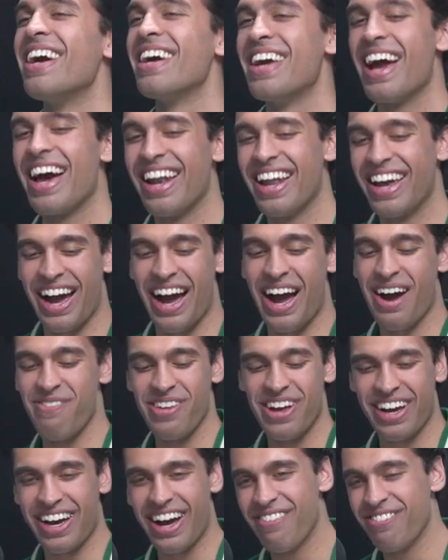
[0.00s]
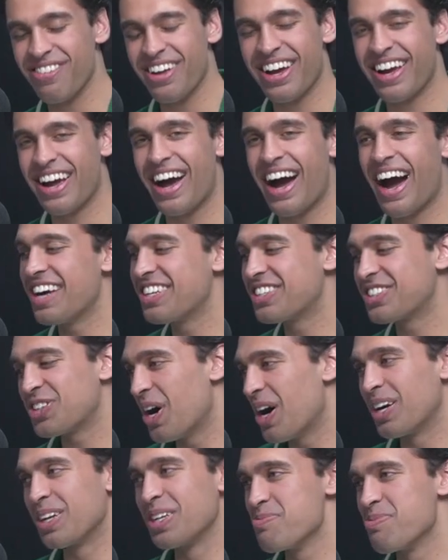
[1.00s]
yeah, like I'm like I'm like I
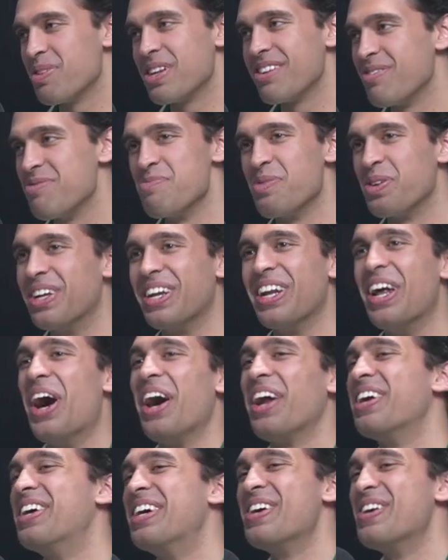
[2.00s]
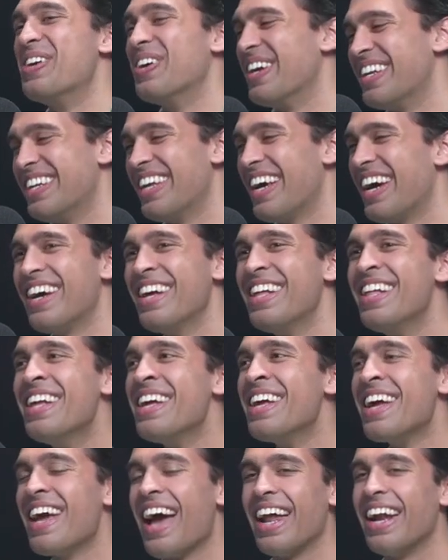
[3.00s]
strongly believe I'm winning the lottery one day,
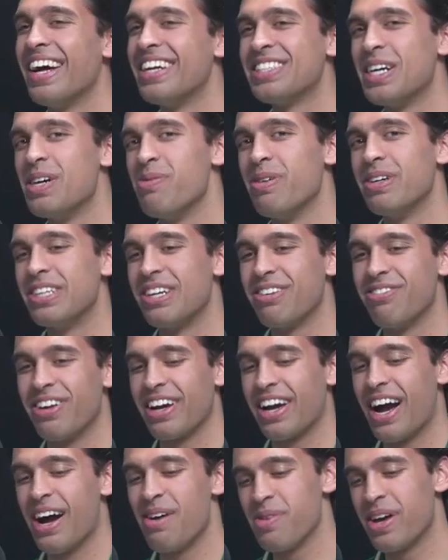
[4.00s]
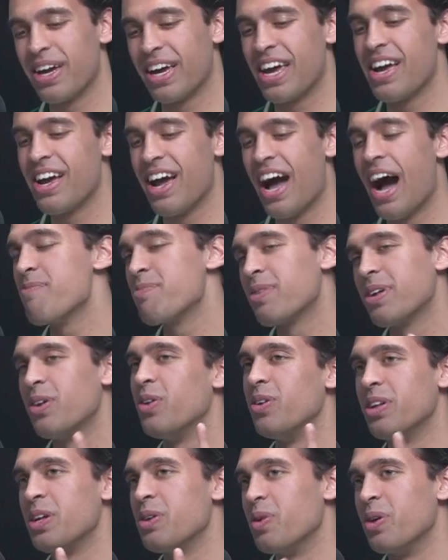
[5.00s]
and I tell myself like I'm like I'm gonna
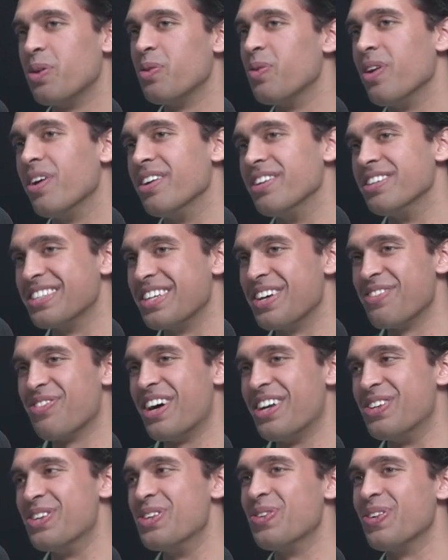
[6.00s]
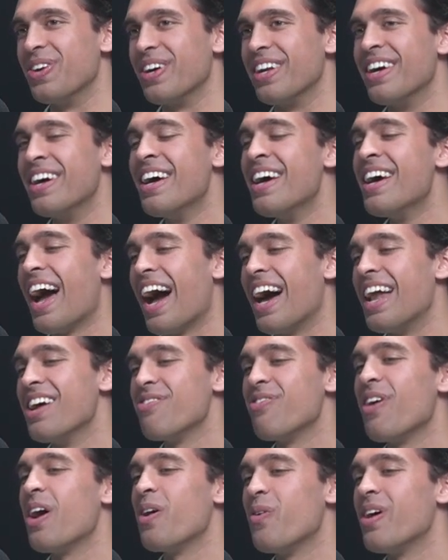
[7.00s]
only win once if I do win, yeah. and
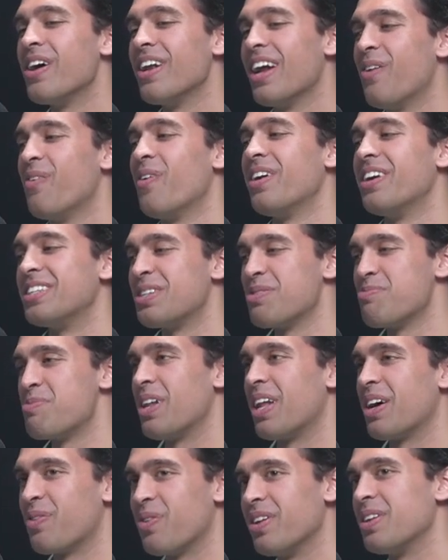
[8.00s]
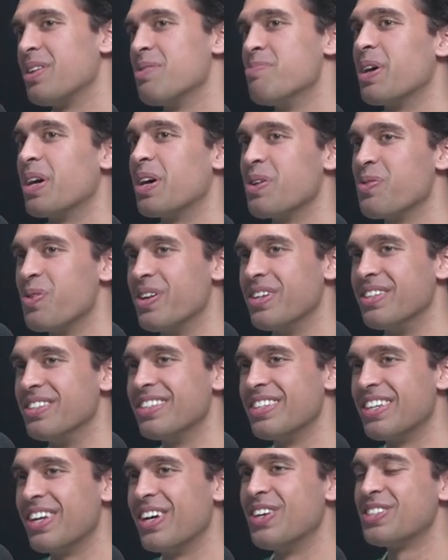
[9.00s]
if I win, I want it to be like one of the bigger, bigger ones,
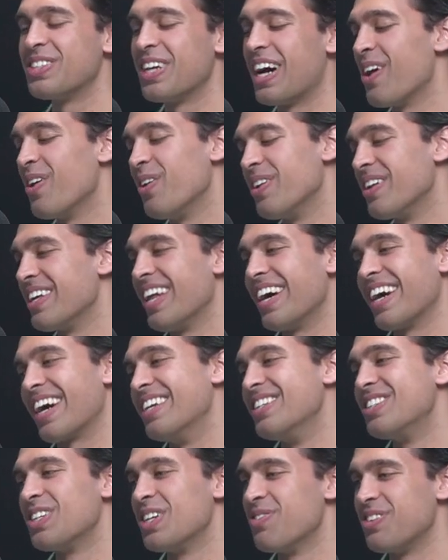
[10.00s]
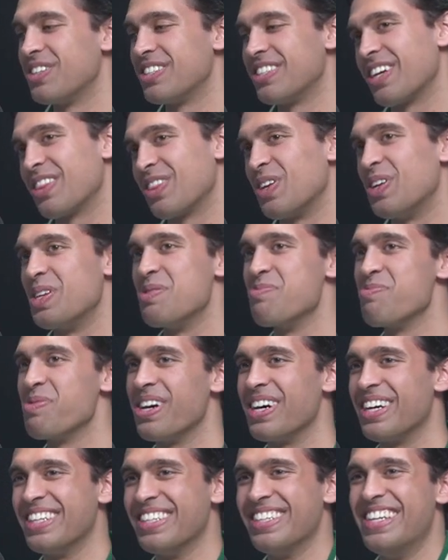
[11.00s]
ones, You know, so yeah. I only like enter if it's like 30 you
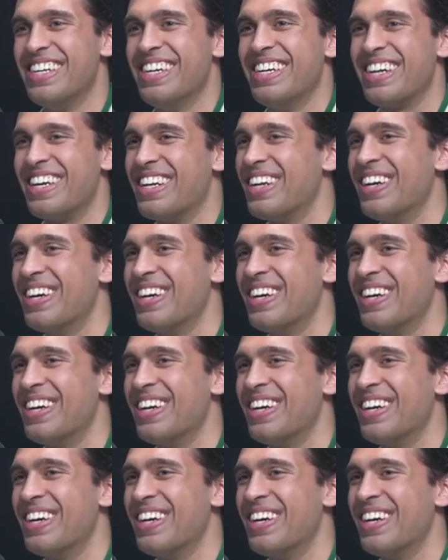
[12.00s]
plus. yeah, yeah.